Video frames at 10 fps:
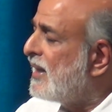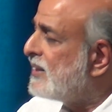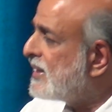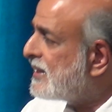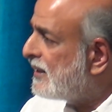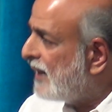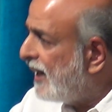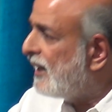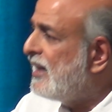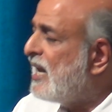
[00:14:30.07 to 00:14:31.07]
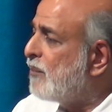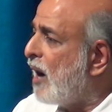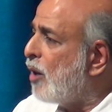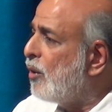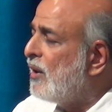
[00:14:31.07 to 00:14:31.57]
just slightly
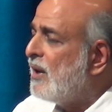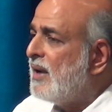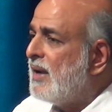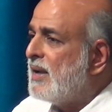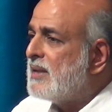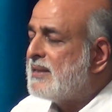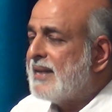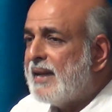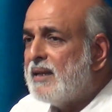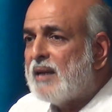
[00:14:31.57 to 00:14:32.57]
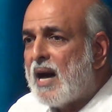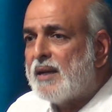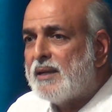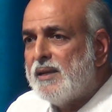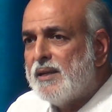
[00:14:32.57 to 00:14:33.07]
above second car,